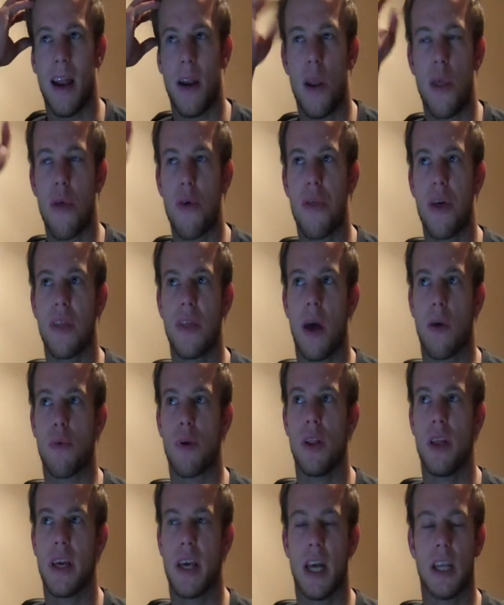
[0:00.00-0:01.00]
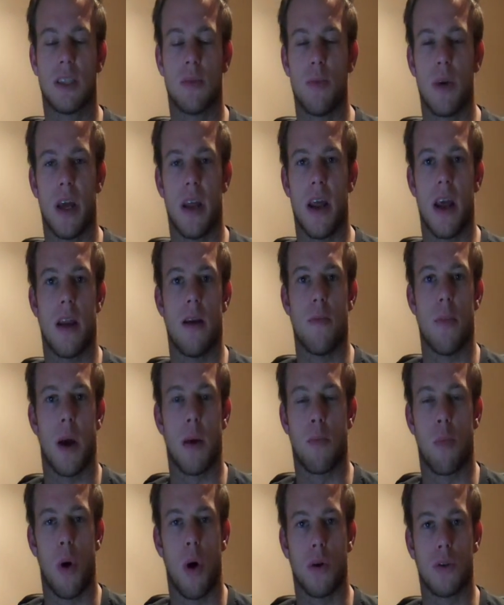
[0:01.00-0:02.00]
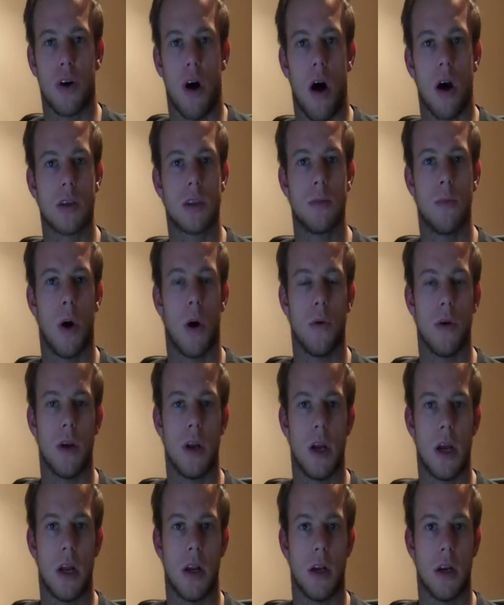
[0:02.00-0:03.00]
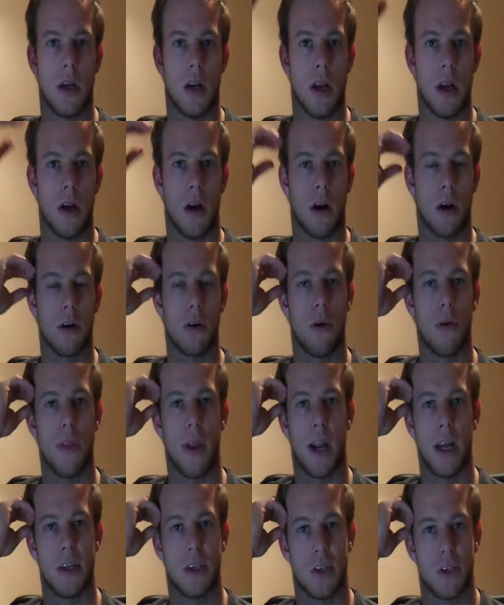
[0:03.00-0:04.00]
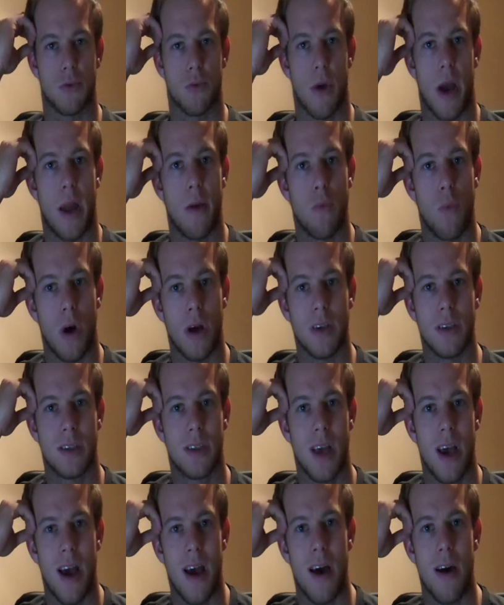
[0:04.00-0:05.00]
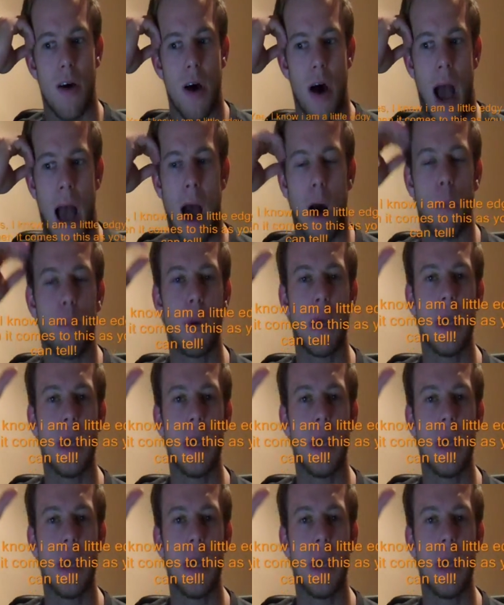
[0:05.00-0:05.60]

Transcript: Another thing that really gets me, and Mike Boyle talks about in an article that I just read, was how